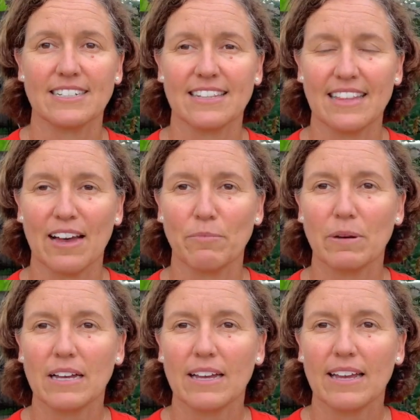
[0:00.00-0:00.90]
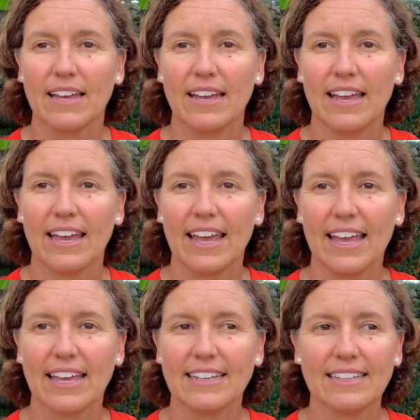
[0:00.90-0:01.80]
to them.
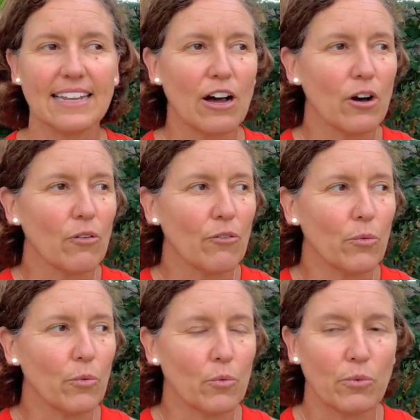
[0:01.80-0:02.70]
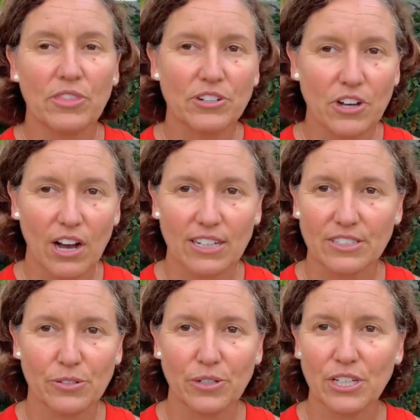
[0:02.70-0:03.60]
Now, with the
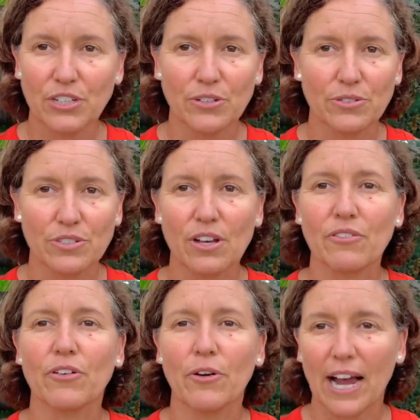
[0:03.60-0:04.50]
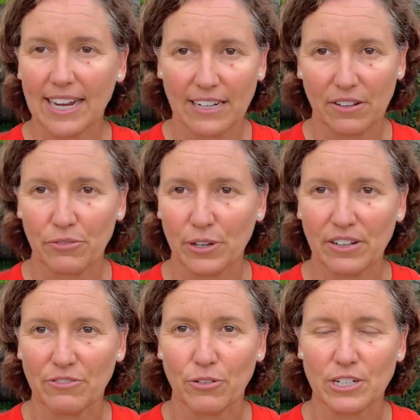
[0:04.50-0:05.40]
dogs, you can use a variety of
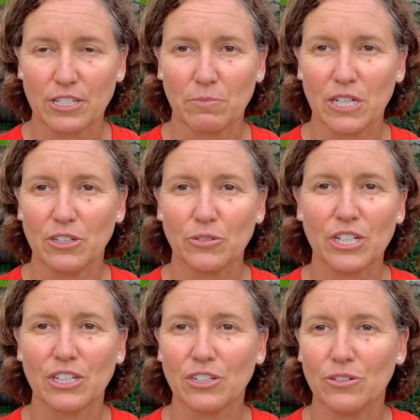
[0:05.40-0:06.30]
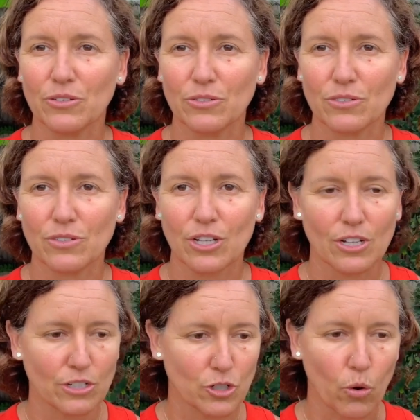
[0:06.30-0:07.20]
reinforcement. You can use
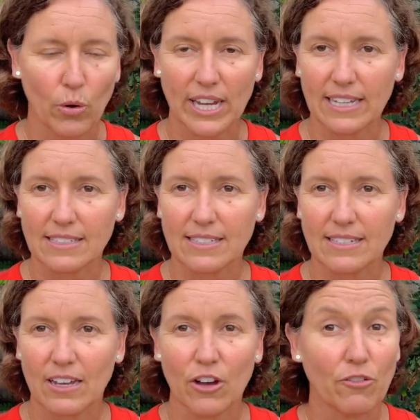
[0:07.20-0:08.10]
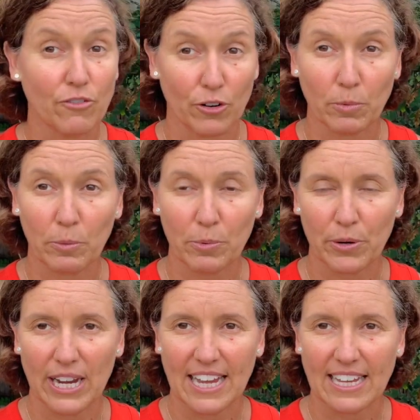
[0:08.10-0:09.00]
toys, verbal
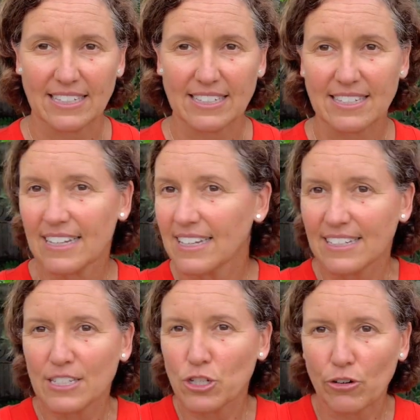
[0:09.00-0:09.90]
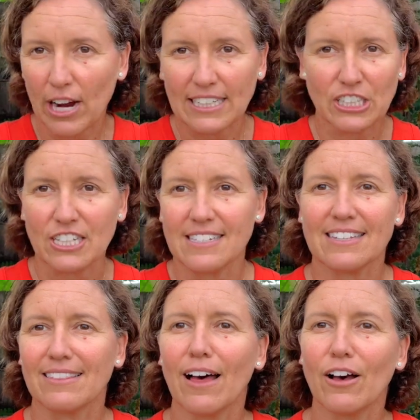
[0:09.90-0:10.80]
praise, scratches
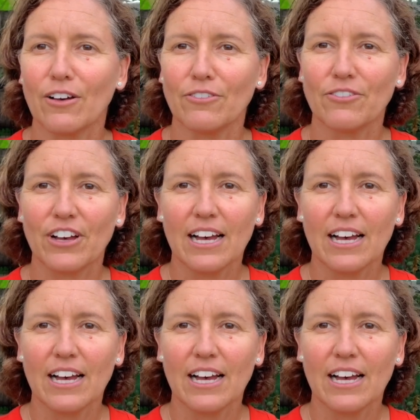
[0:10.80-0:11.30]
and love,